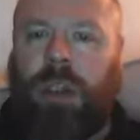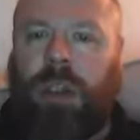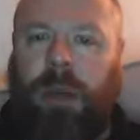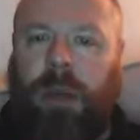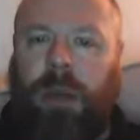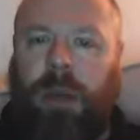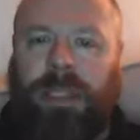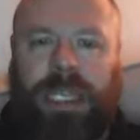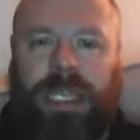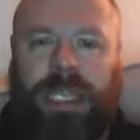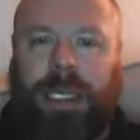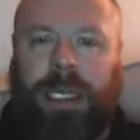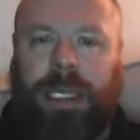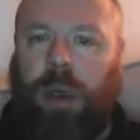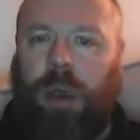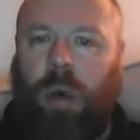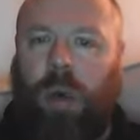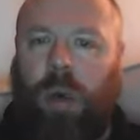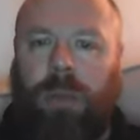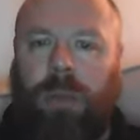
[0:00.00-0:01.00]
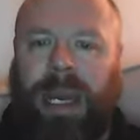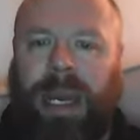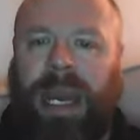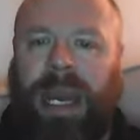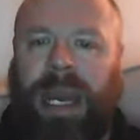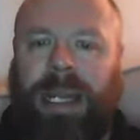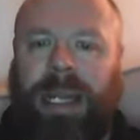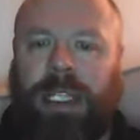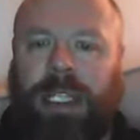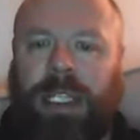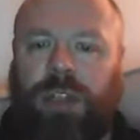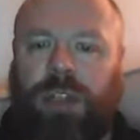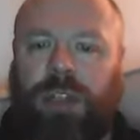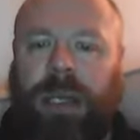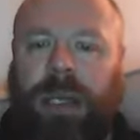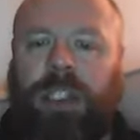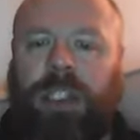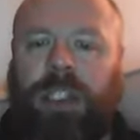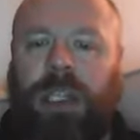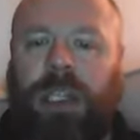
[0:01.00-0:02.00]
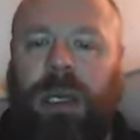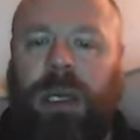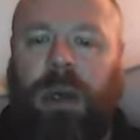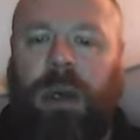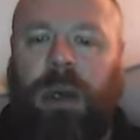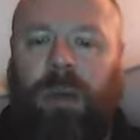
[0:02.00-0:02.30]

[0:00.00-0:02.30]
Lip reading: Not particularly cold by any stretch.